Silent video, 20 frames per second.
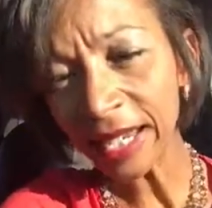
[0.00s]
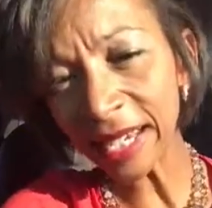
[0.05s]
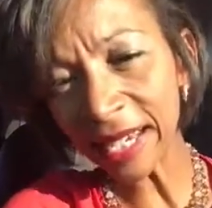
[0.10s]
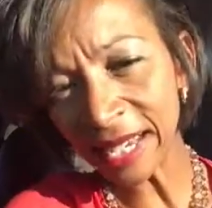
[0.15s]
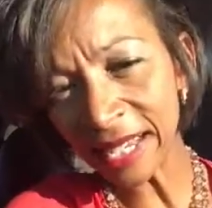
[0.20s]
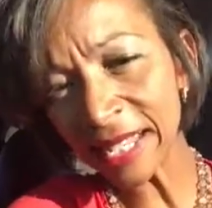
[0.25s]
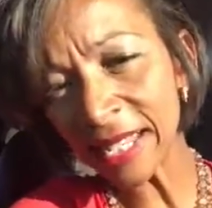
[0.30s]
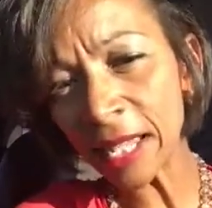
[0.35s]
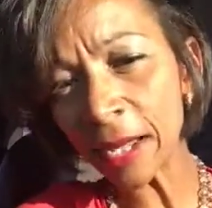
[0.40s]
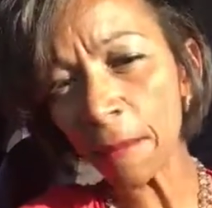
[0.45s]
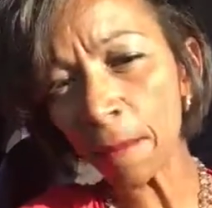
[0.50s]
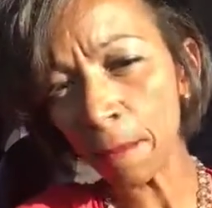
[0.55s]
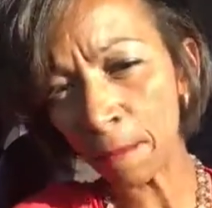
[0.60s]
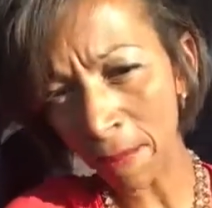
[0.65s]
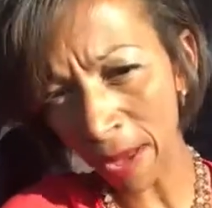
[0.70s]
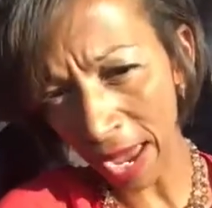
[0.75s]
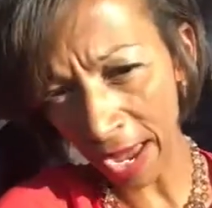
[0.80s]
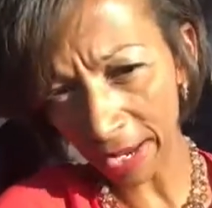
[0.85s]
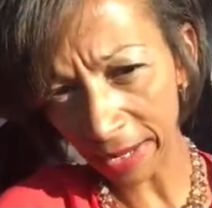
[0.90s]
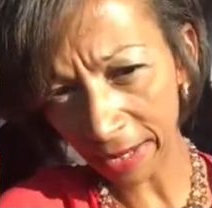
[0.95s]
is it
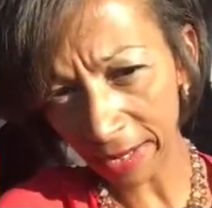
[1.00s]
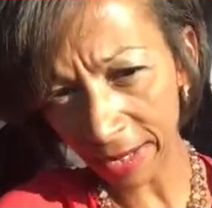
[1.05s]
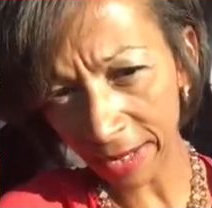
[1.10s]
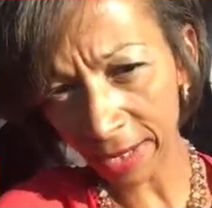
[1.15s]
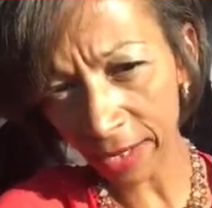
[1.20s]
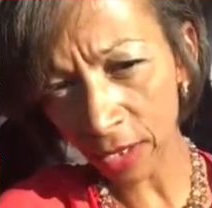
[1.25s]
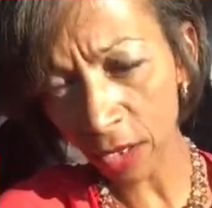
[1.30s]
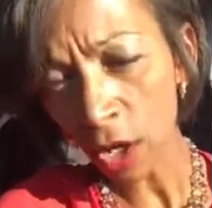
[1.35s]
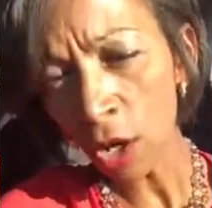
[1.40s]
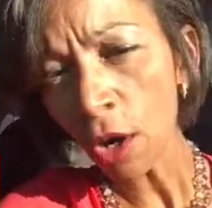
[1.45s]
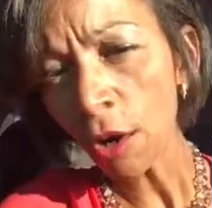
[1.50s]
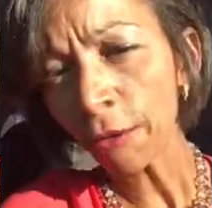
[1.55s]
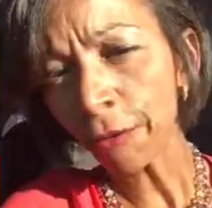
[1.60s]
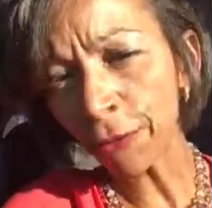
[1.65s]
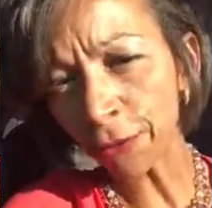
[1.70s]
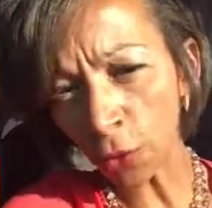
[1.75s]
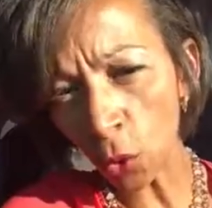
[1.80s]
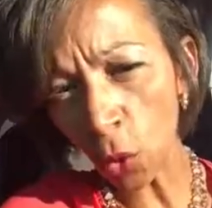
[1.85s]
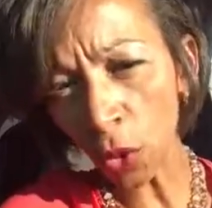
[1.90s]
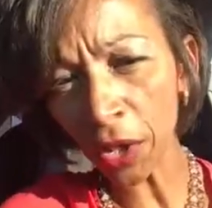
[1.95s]
best
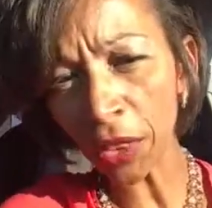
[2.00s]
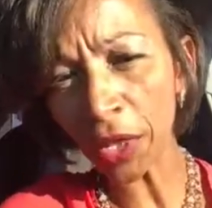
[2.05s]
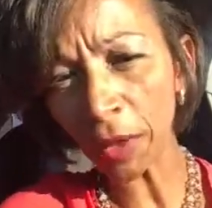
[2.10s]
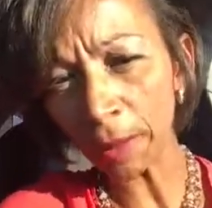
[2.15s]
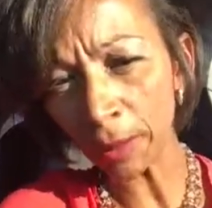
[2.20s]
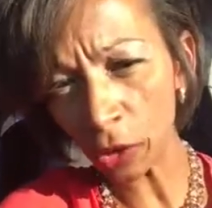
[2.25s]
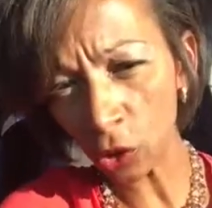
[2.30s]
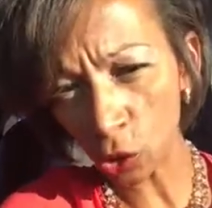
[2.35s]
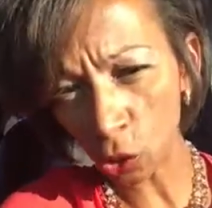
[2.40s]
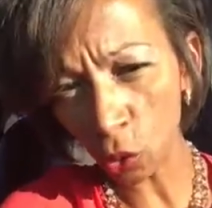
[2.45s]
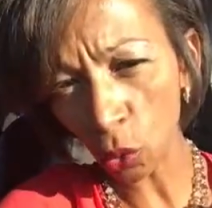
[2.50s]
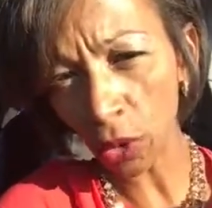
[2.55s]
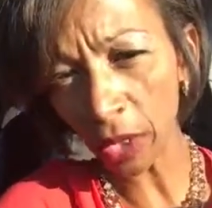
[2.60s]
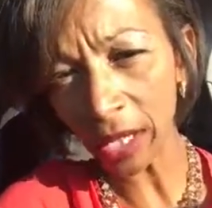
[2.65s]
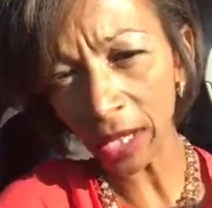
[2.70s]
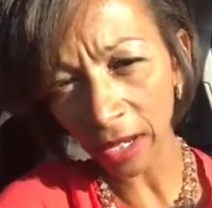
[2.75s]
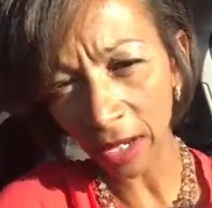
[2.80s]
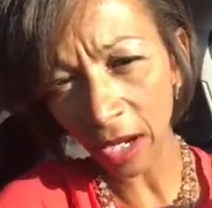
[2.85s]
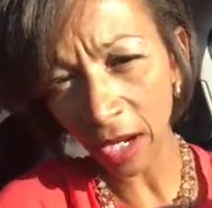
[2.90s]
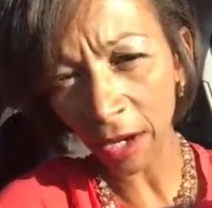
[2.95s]
for the majority